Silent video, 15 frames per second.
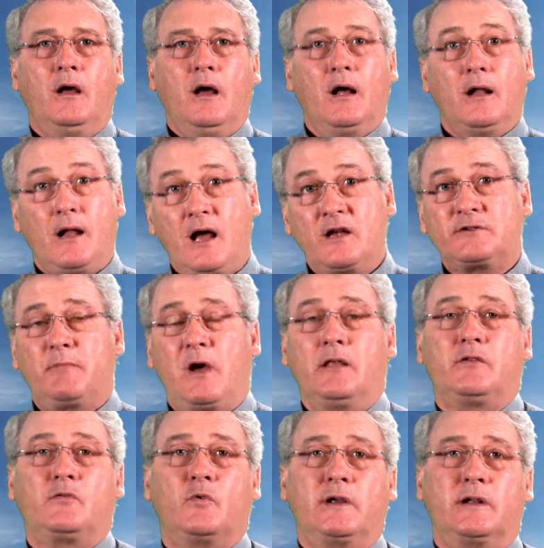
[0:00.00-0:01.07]
Last
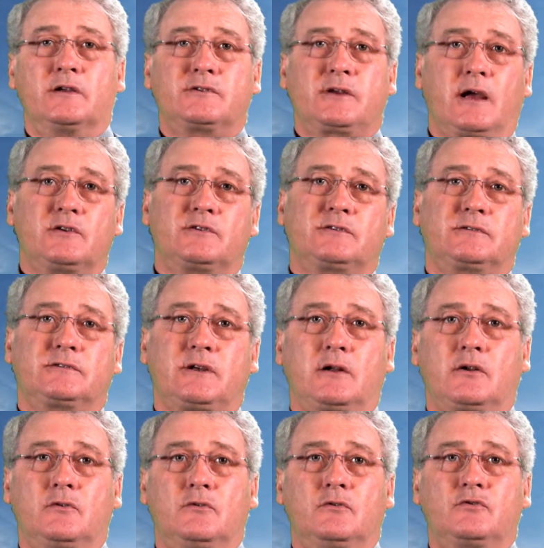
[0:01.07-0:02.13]
month we discussed
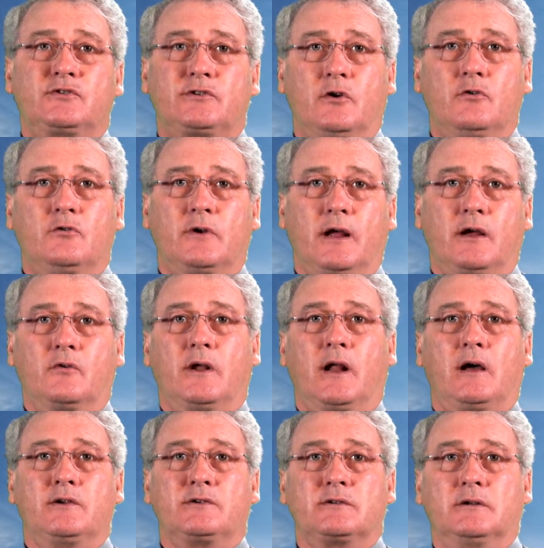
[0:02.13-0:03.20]
subtle soil
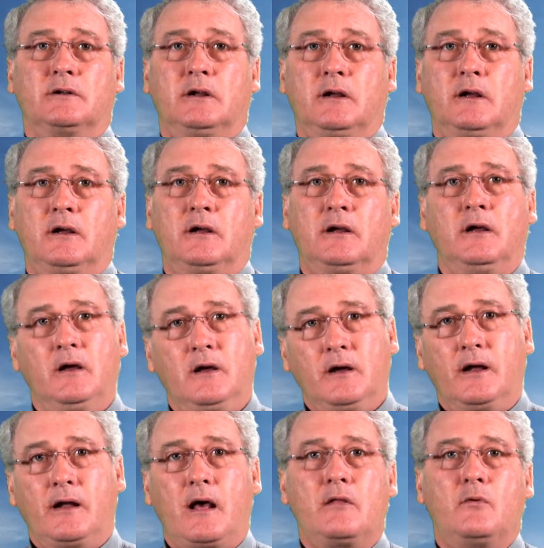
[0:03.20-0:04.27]
degradation.
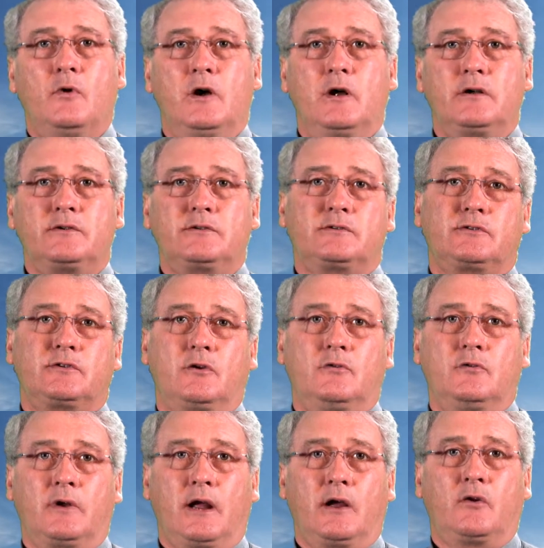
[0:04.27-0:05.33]
In other words, soil
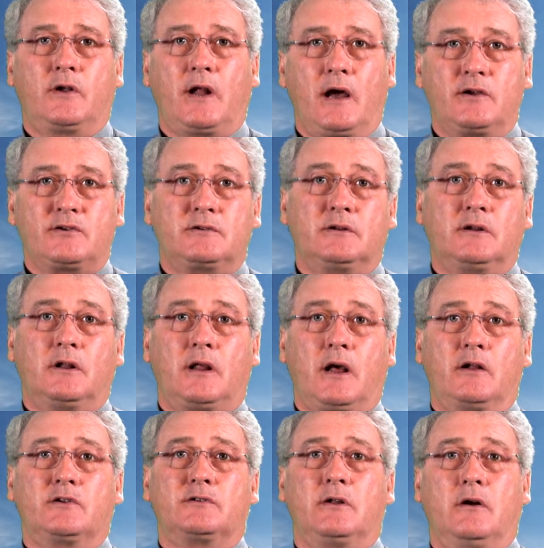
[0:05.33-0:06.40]
degradation that
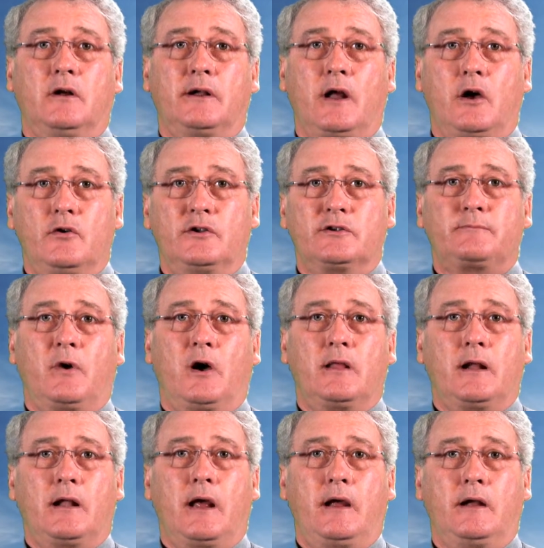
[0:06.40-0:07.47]
is not noticed by the
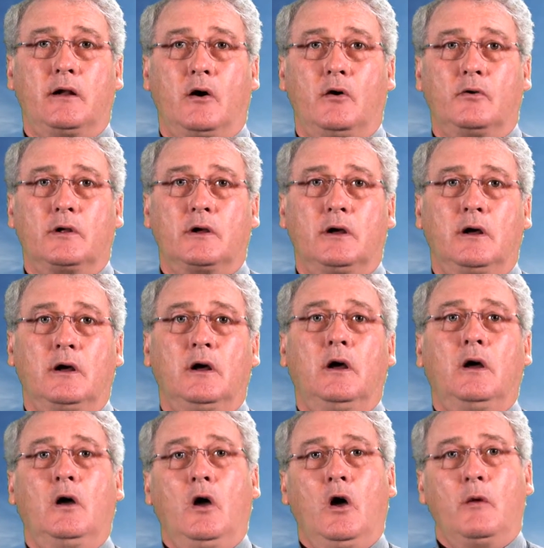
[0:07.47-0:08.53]
landholder
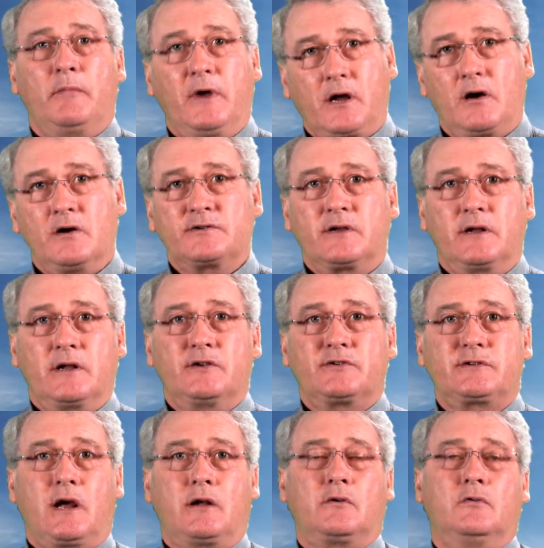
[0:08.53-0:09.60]
because it is
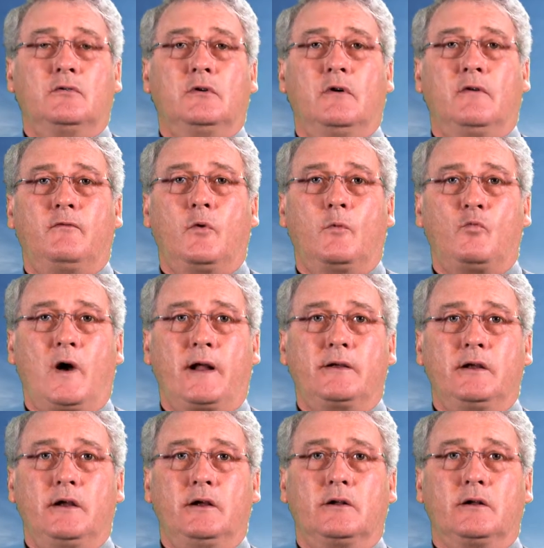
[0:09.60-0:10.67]
subtle from one
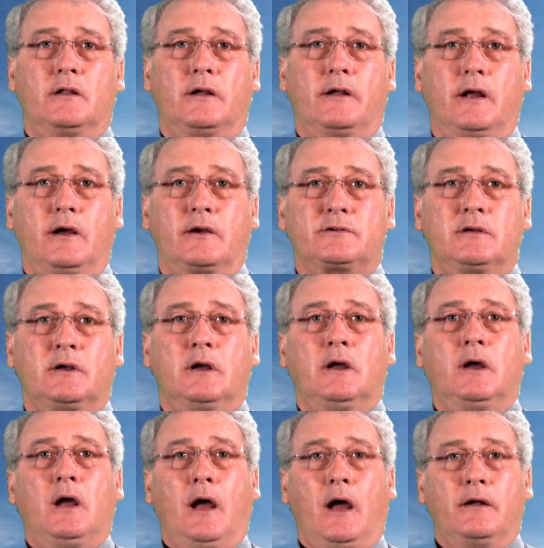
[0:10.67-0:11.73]
year to the next
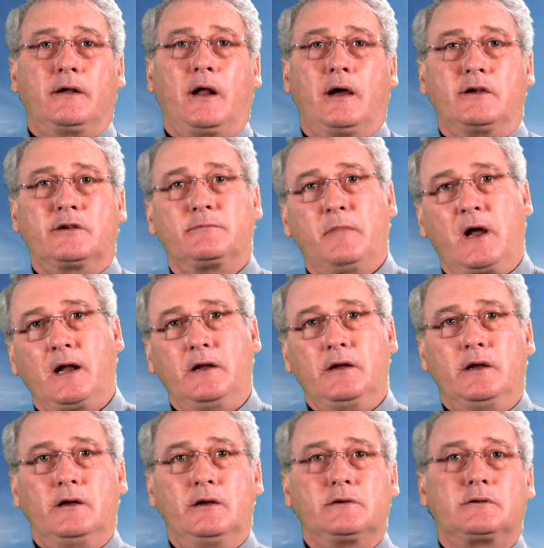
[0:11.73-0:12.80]
and takes many
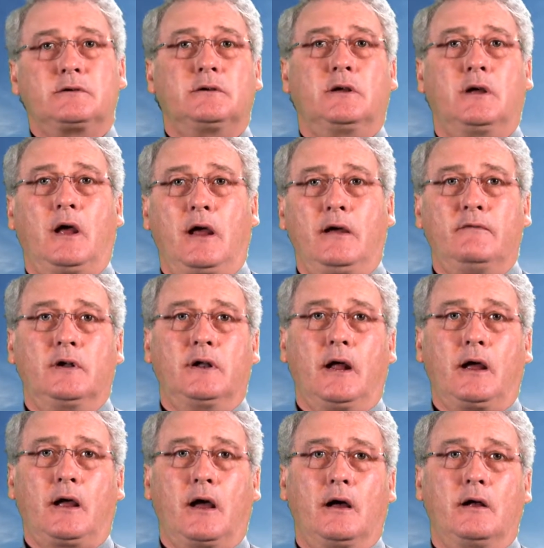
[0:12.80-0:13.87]
years, even
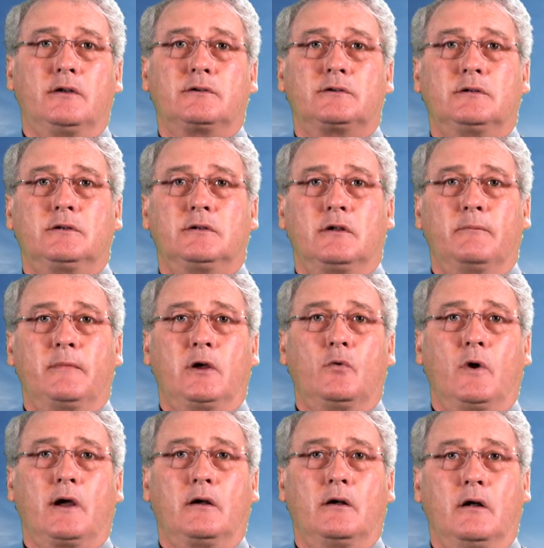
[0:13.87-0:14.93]
decades, to be
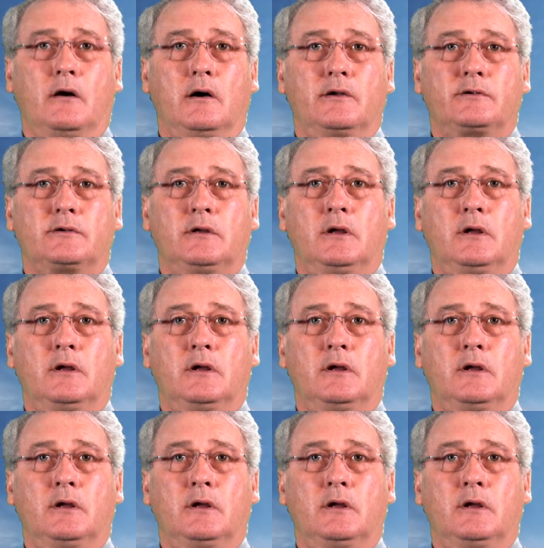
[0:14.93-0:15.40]
recognised,